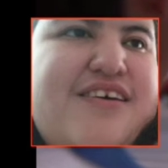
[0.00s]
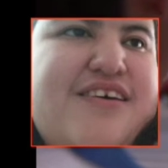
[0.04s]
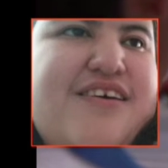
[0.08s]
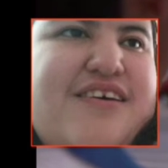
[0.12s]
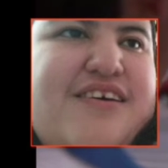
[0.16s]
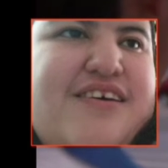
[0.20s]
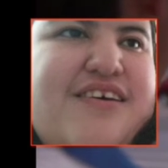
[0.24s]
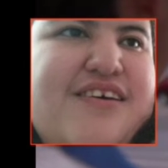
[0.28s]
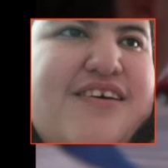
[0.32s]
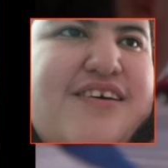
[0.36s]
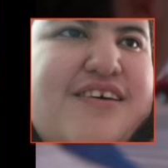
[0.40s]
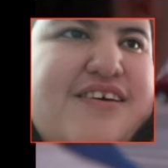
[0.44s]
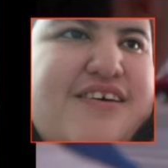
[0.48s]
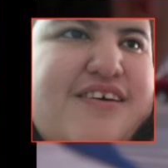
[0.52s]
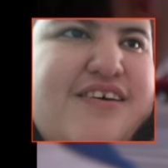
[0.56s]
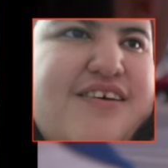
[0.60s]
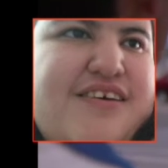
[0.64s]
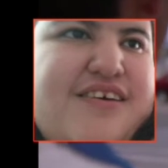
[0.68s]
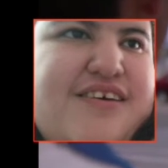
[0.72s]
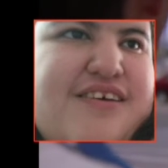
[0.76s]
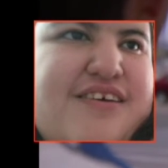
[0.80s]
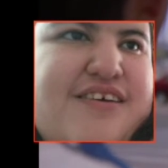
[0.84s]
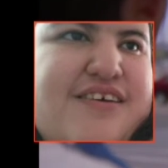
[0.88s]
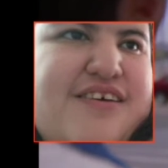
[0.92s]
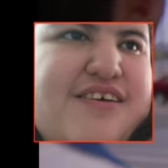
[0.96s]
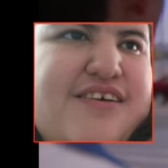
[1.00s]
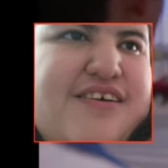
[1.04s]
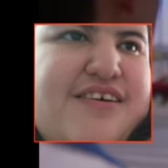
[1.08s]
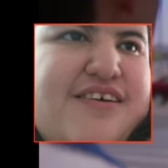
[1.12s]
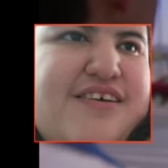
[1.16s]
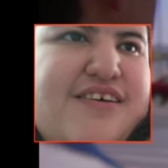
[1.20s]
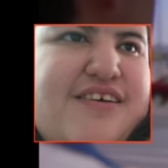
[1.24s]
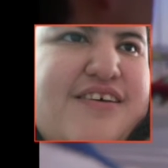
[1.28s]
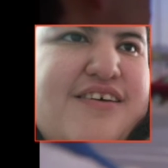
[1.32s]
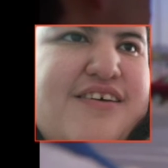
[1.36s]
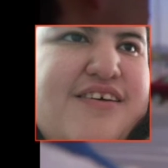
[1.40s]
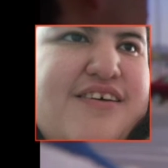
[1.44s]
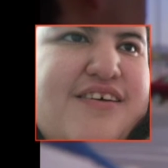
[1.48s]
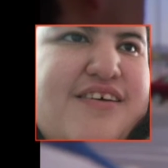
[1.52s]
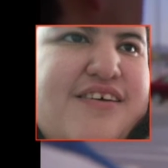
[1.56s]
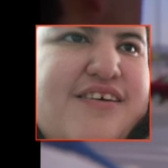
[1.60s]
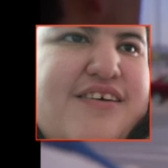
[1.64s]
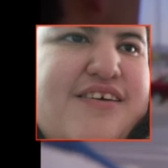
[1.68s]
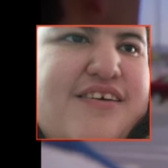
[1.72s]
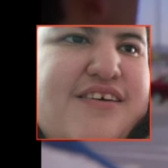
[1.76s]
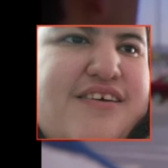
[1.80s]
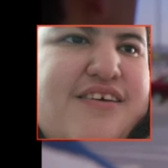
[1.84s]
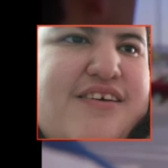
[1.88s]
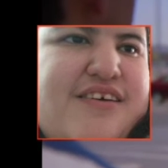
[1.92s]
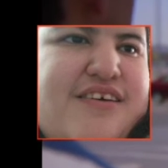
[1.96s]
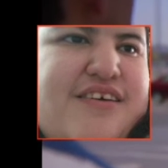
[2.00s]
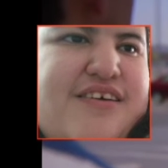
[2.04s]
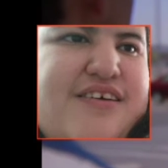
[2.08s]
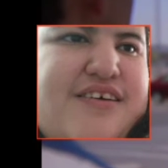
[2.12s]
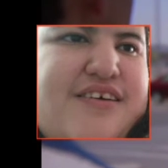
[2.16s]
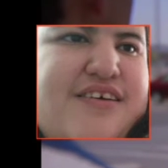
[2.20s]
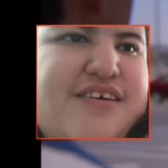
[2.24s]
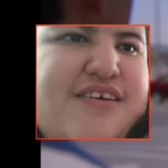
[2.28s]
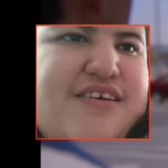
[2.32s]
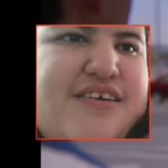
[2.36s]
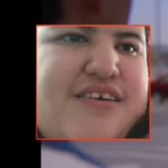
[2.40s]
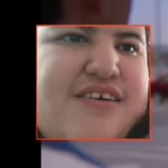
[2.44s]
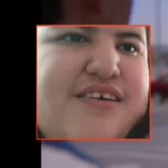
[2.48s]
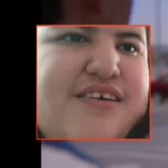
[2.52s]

(not speaking)